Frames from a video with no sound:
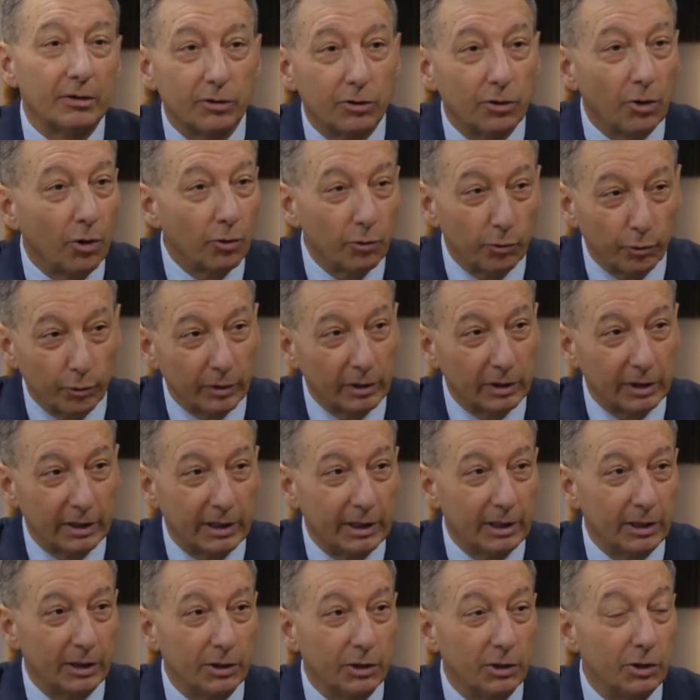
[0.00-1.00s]
don't
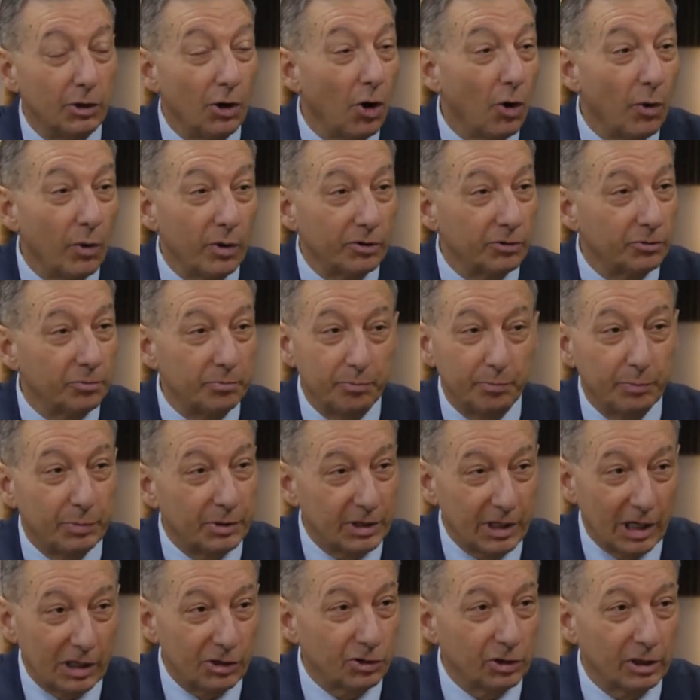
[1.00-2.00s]
really know is
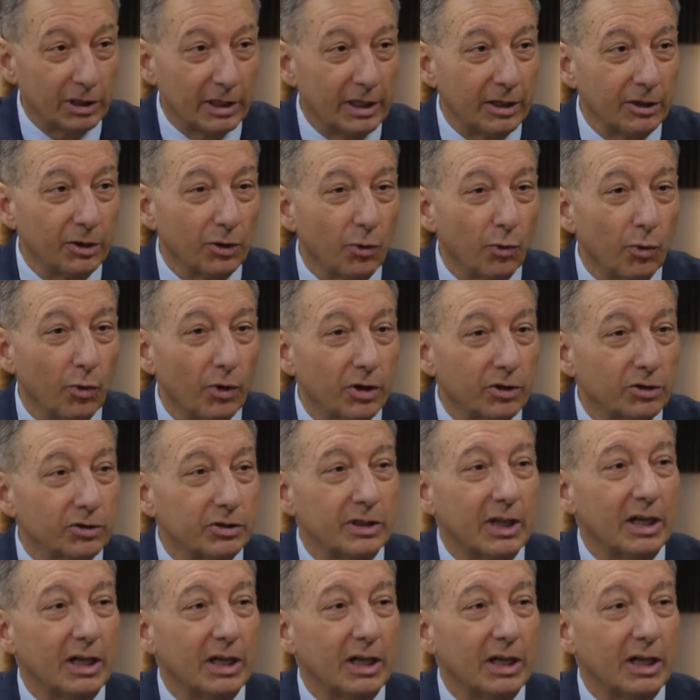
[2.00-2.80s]
potentially in the works.